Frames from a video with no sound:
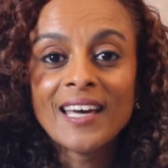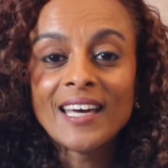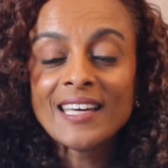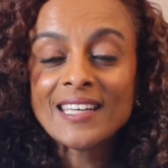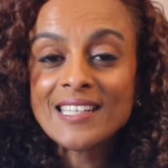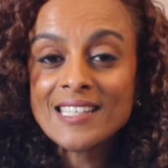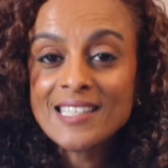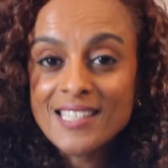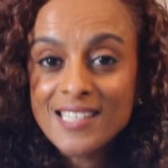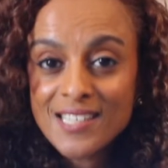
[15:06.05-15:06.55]

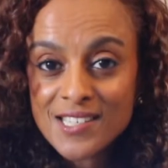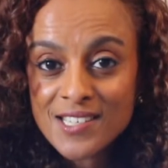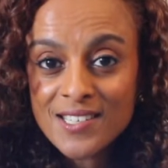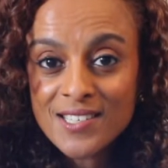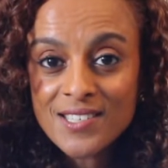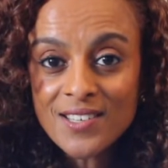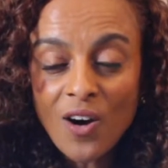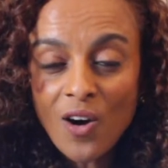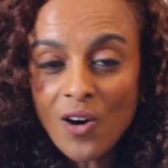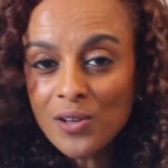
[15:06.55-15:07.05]
In addition
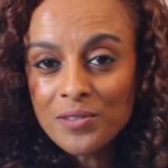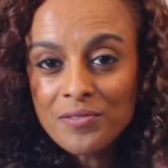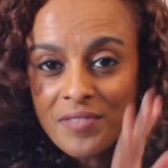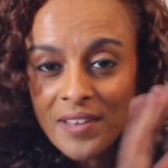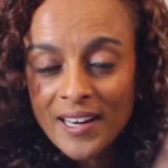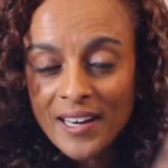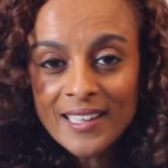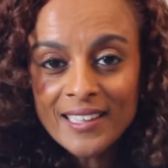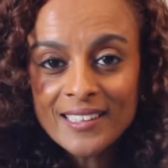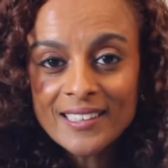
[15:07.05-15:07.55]
to all of
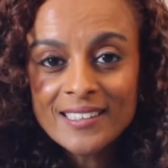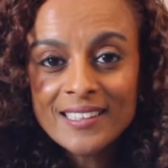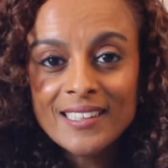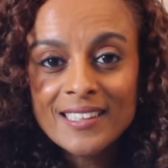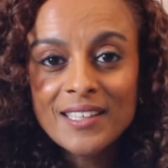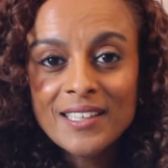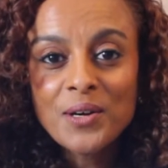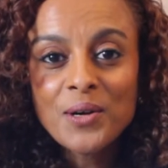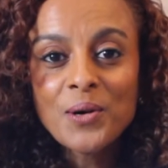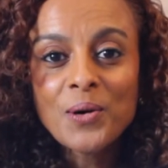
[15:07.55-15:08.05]
that,
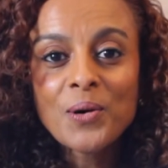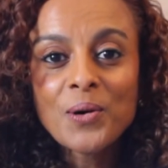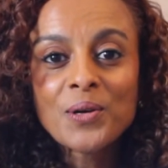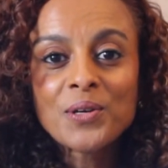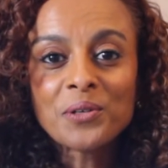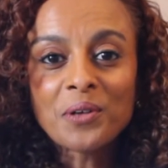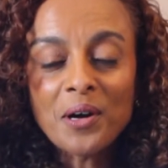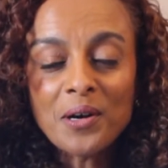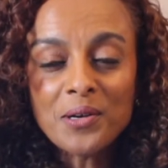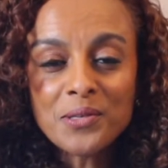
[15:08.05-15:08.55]

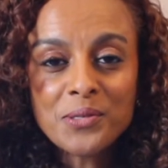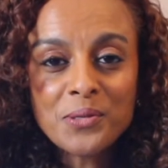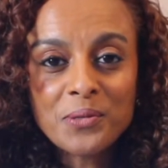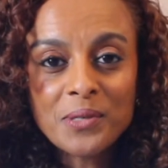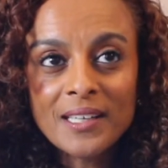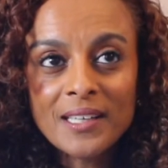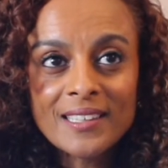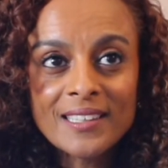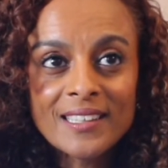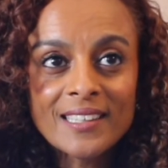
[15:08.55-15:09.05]
you're also
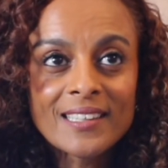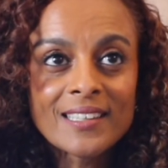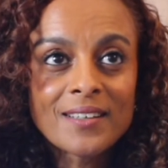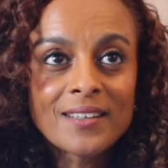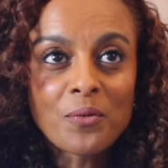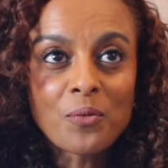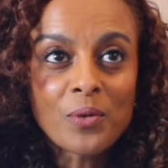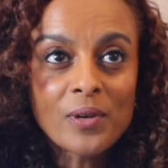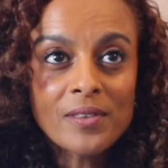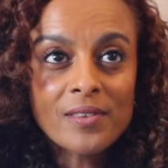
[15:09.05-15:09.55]
getting
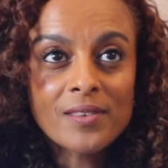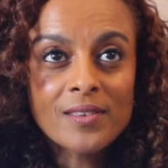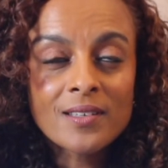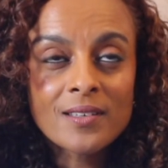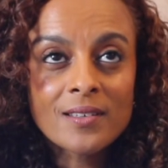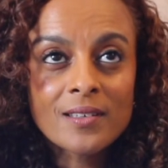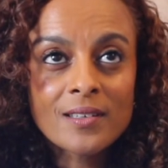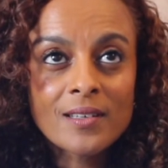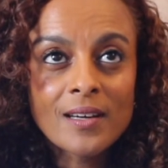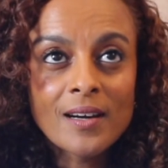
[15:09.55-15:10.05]
with
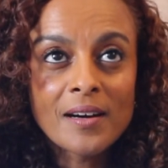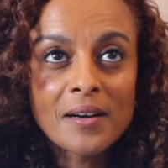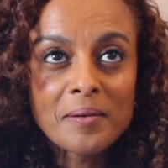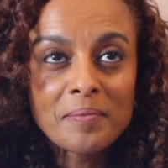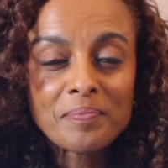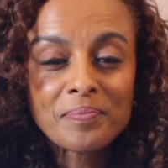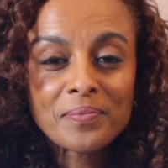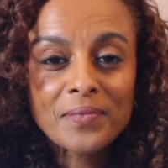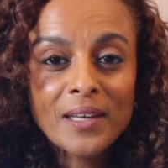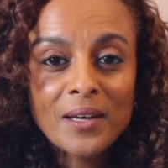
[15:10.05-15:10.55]

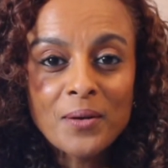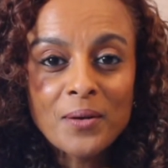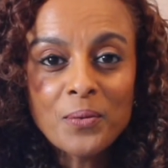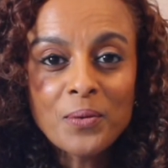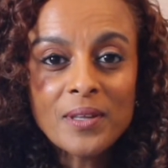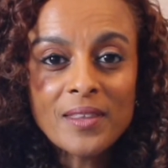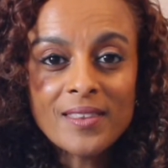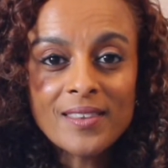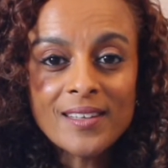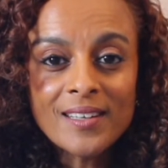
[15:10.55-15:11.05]

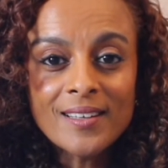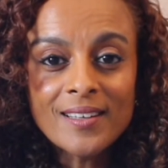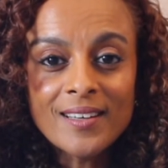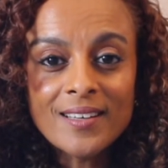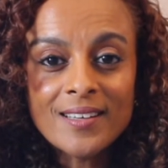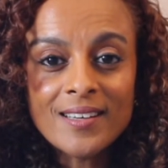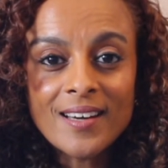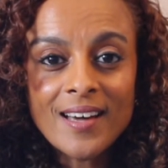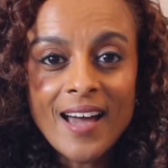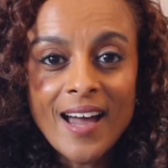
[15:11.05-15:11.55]
the
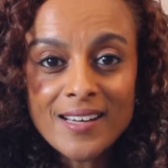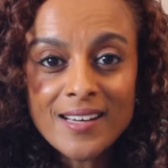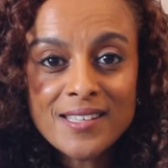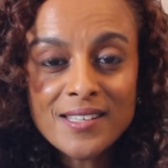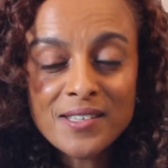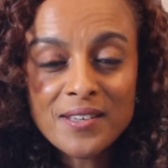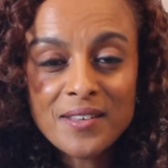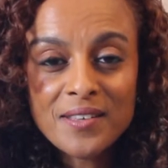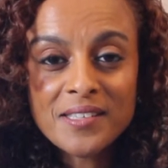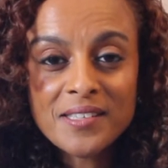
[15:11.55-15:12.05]

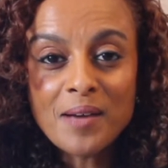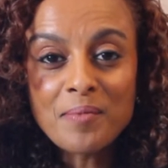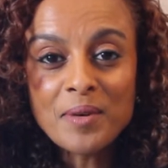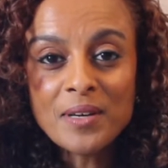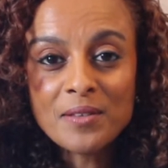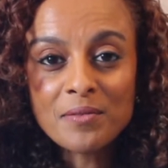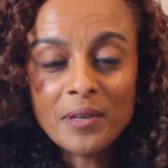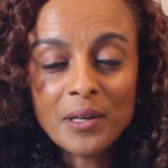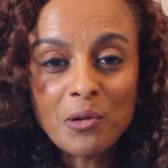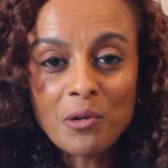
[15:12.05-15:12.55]
access to the summit
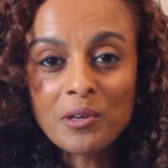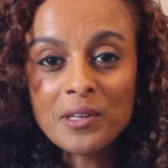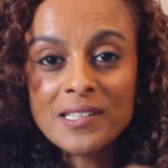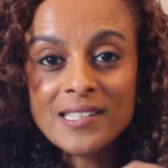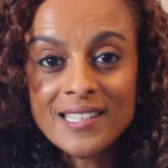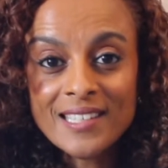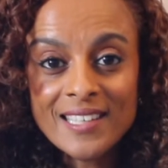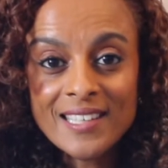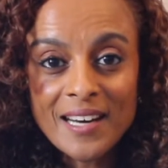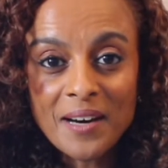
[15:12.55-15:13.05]
and the
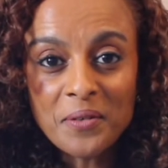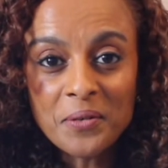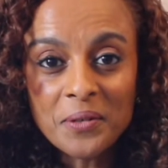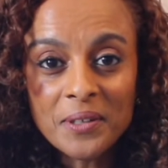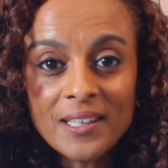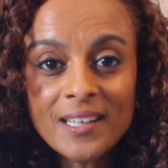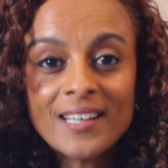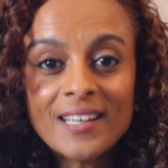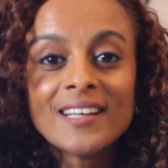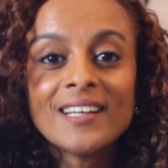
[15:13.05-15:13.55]
recordings and the
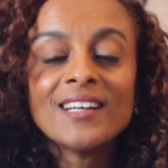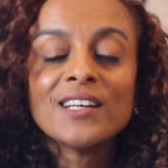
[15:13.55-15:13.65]
network,